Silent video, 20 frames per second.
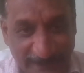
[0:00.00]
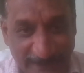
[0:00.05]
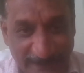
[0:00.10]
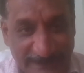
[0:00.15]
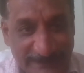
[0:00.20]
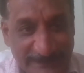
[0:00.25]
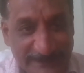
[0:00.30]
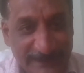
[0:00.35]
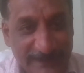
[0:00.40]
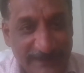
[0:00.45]

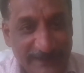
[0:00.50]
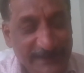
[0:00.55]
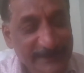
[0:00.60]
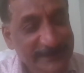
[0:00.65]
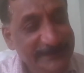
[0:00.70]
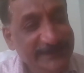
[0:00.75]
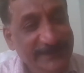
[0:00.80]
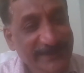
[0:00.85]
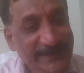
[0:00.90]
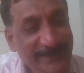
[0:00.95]
years
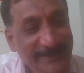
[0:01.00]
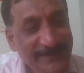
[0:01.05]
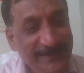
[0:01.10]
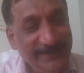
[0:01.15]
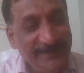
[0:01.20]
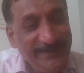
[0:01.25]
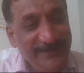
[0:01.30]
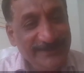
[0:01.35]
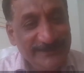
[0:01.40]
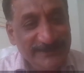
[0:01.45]
is the
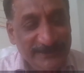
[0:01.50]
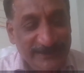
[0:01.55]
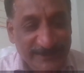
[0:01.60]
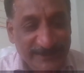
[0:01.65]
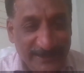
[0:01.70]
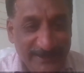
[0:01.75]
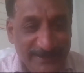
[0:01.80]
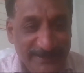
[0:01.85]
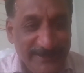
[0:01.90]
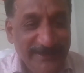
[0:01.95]

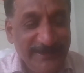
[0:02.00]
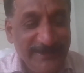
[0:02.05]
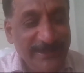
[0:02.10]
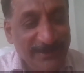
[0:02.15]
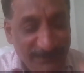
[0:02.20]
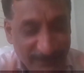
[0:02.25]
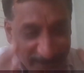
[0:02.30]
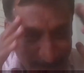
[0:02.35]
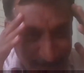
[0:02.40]
strengthening of